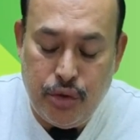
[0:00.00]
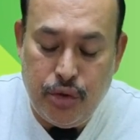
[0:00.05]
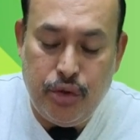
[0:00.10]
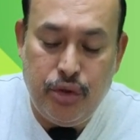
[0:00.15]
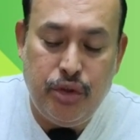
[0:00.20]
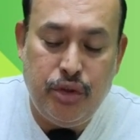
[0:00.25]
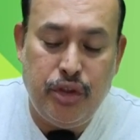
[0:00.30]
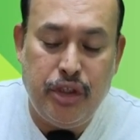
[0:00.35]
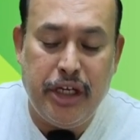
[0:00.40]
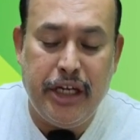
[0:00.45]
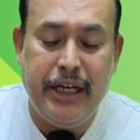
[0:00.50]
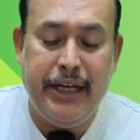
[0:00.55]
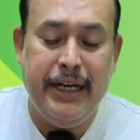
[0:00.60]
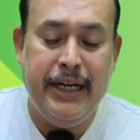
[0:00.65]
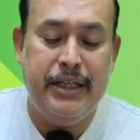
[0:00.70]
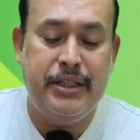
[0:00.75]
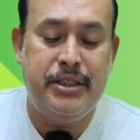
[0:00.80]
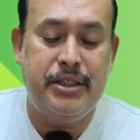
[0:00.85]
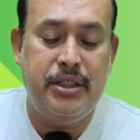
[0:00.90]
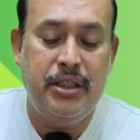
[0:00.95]
3
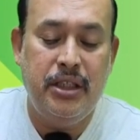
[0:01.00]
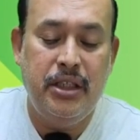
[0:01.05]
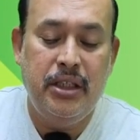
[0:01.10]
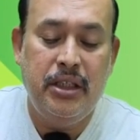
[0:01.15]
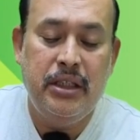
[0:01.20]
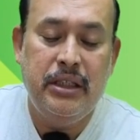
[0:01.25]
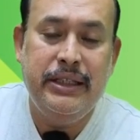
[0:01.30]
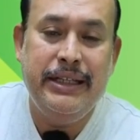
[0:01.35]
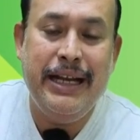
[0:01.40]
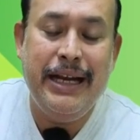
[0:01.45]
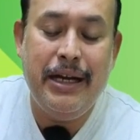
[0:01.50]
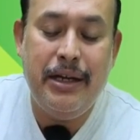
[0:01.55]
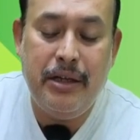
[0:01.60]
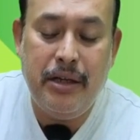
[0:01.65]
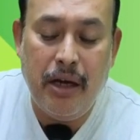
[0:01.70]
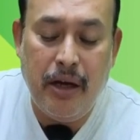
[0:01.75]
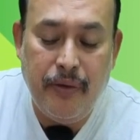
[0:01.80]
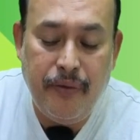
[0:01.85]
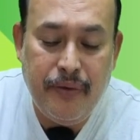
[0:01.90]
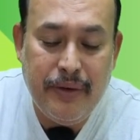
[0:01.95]
dates: date
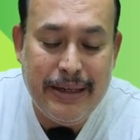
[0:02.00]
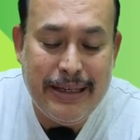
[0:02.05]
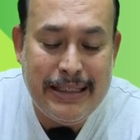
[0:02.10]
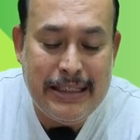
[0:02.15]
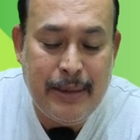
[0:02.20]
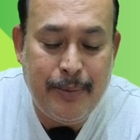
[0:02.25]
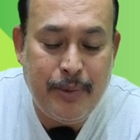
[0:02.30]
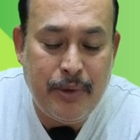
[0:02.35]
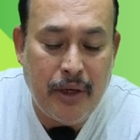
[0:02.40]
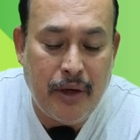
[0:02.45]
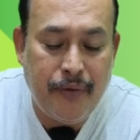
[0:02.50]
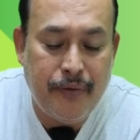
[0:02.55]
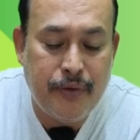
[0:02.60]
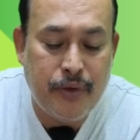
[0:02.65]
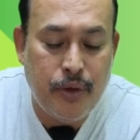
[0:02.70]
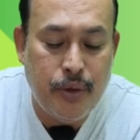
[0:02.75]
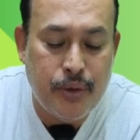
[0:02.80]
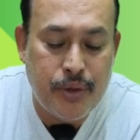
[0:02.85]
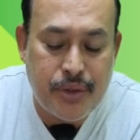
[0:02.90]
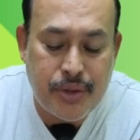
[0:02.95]
of receipt of
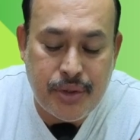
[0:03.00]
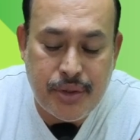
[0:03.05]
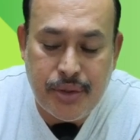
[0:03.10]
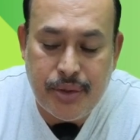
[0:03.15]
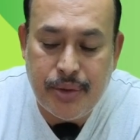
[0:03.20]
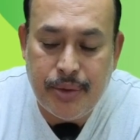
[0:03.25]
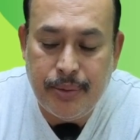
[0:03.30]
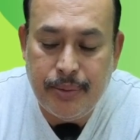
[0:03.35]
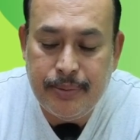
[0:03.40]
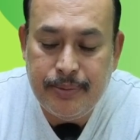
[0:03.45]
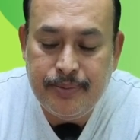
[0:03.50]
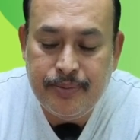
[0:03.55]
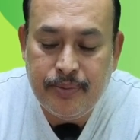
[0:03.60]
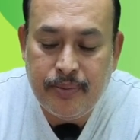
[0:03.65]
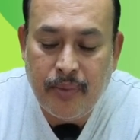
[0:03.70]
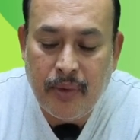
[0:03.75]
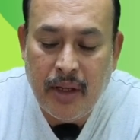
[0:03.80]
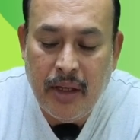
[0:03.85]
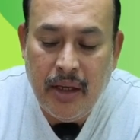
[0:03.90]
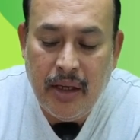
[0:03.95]
goods,
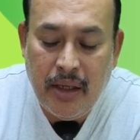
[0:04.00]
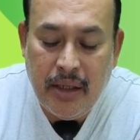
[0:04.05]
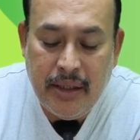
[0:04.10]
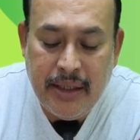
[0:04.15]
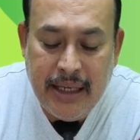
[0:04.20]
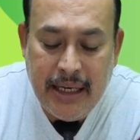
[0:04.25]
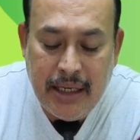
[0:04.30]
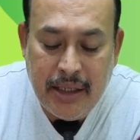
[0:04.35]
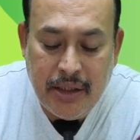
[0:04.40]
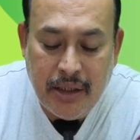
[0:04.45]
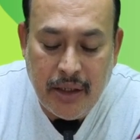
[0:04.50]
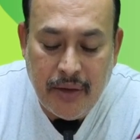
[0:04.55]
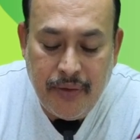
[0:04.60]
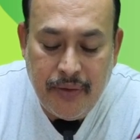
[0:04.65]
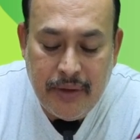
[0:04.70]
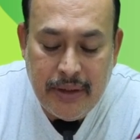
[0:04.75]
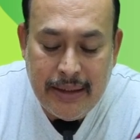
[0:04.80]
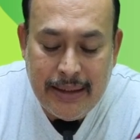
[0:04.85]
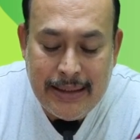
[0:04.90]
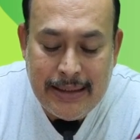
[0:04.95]
date of
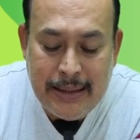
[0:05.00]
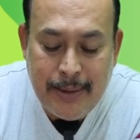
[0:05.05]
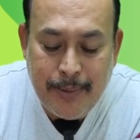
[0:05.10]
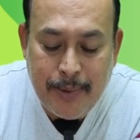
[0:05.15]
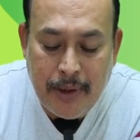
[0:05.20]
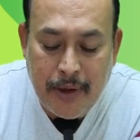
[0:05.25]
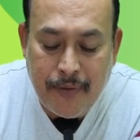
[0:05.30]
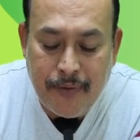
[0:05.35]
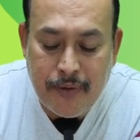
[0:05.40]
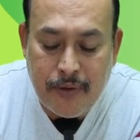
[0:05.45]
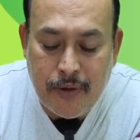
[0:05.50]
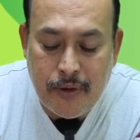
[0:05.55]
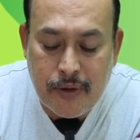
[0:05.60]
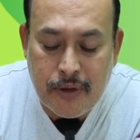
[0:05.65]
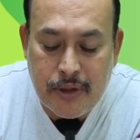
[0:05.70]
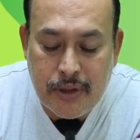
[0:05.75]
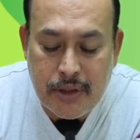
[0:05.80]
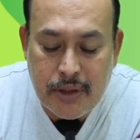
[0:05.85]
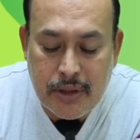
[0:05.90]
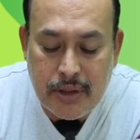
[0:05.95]
receipt of
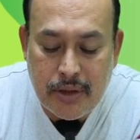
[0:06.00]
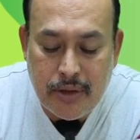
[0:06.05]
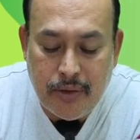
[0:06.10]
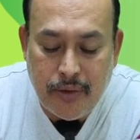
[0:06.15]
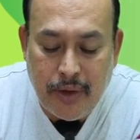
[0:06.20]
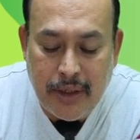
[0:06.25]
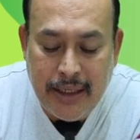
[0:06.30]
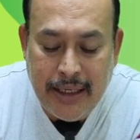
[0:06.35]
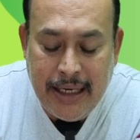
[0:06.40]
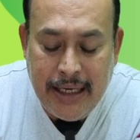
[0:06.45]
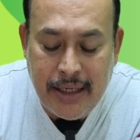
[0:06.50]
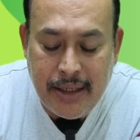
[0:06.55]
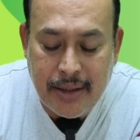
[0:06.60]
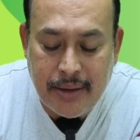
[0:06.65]
goods, one date;